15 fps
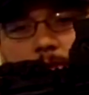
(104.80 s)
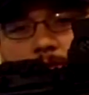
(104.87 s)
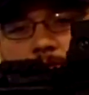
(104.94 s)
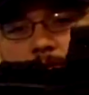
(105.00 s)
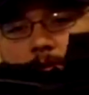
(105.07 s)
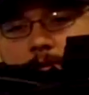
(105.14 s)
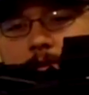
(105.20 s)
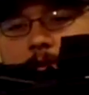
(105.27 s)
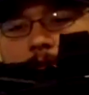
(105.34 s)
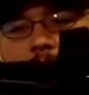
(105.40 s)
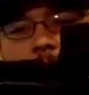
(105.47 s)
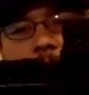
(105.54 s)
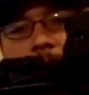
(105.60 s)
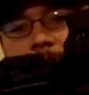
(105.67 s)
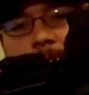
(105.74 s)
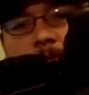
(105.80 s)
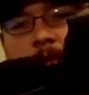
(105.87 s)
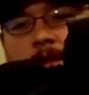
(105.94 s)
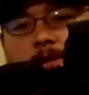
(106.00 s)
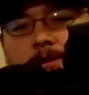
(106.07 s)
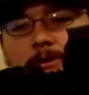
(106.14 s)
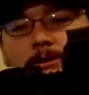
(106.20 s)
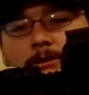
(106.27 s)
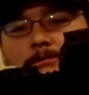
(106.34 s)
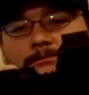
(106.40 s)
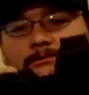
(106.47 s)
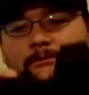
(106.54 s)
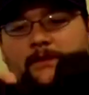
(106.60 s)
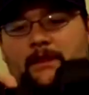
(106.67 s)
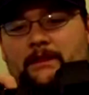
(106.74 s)
one, so you know,
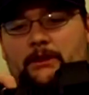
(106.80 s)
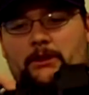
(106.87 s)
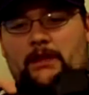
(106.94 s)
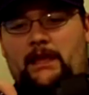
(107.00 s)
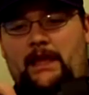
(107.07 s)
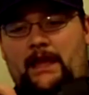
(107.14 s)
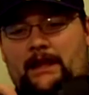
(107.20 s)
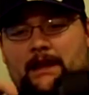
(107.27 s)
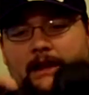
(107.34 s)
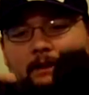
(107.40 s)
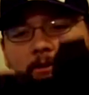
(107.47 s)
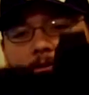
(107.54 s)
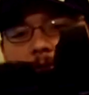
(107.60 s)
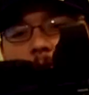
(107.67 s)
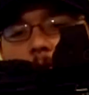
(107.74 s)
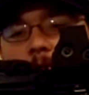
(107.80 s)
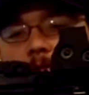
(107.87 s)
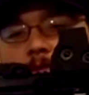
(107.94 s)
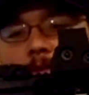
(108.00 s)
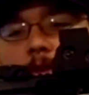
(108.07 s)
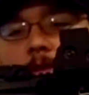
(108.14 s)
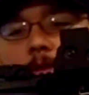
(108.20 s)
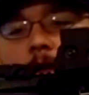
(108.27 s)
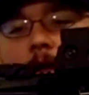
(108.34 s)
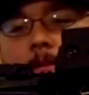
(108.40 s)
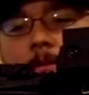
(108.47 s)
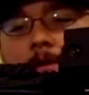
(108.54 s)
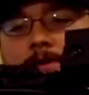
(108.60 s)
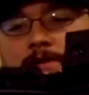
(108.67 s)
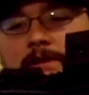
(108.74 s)
and looking at it, I don't know it's all that
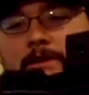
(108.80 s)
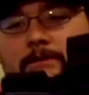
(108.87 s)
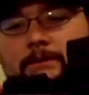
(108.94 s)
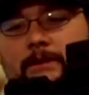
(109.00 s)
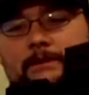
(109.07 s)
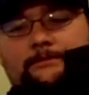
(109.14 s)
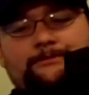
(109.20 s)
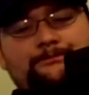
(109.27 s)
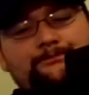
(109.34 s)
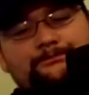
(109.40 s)
much different.